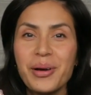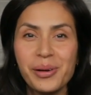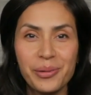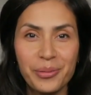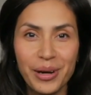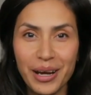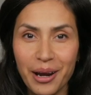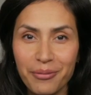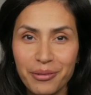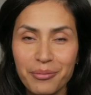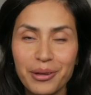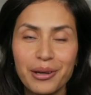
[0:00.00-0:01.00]
what
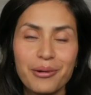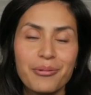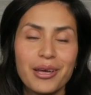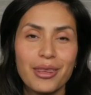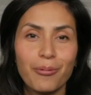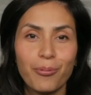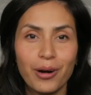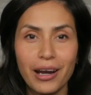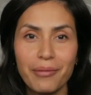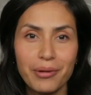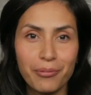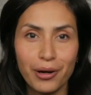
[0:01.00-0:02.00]
I'm familiar with, what
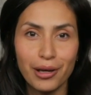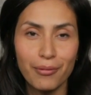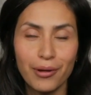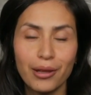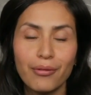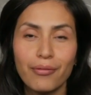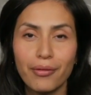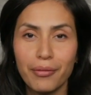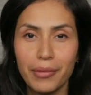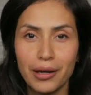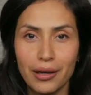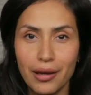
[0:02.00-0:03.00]
I've been working with for
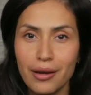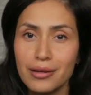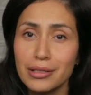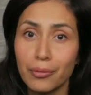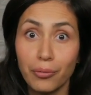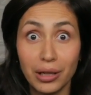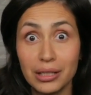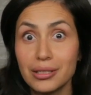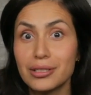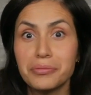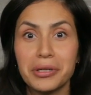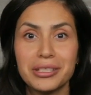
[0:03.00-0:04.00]
many years and what I
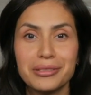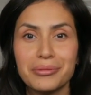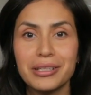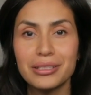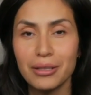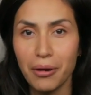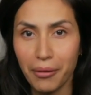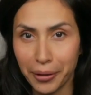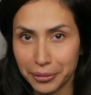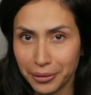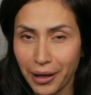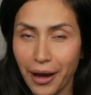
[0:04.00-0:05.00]
teach my students
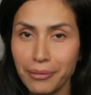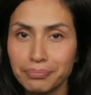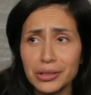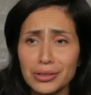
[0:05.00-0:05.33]
on, okay?